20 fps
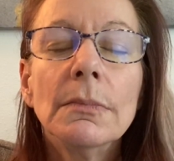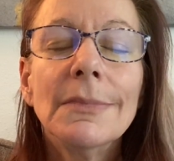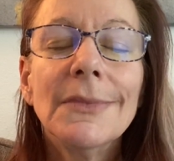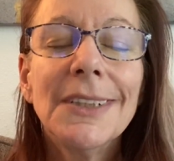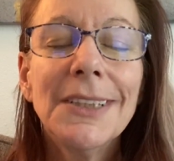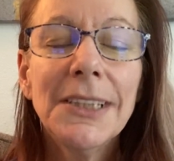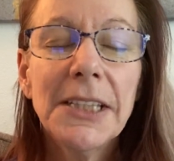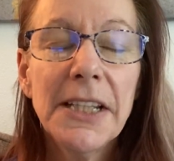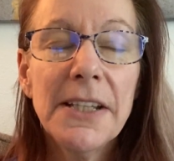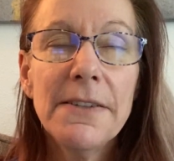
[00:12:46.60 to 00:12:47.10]

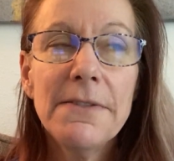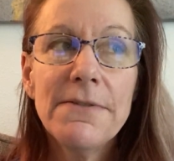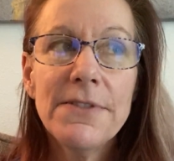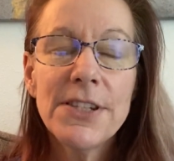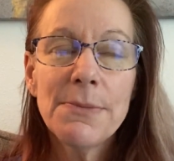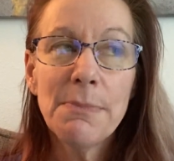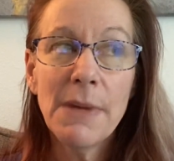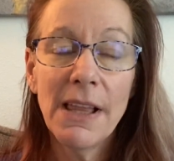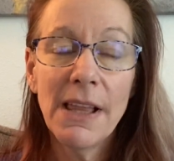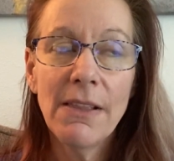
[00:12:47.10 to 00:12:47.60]

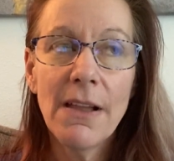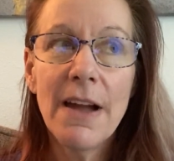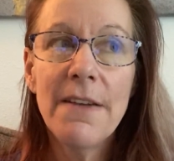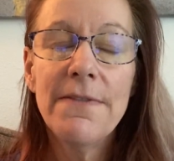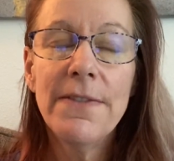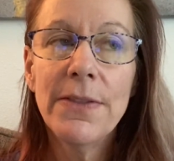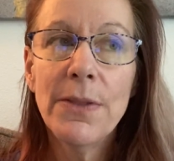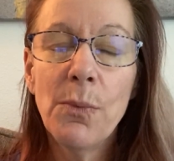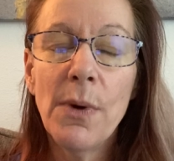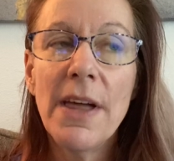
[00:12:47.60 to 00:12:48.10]
lived my
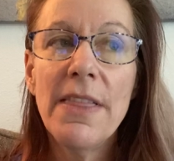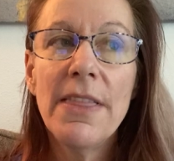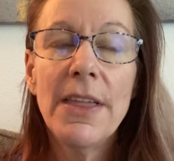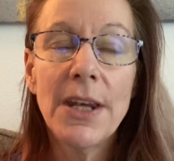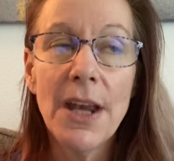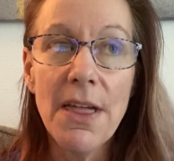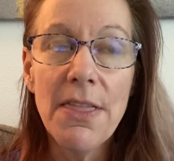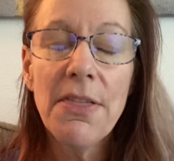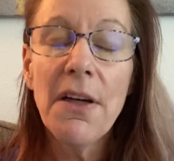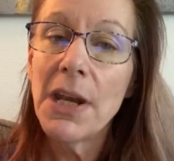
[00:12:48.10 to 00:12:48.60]
life in the way that
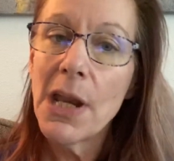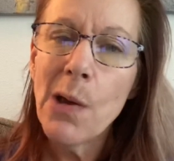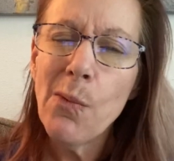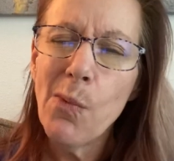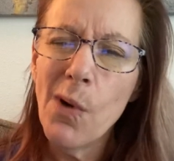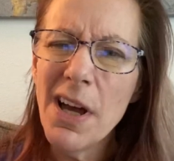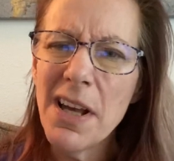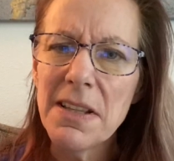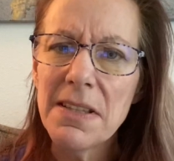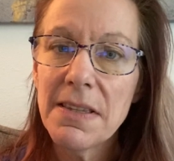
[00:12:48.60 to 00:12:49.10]
I thought I
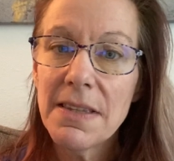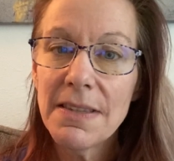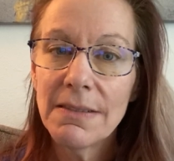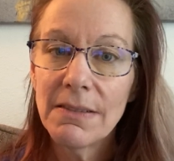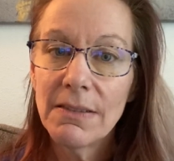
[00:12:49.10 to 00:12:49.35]
was.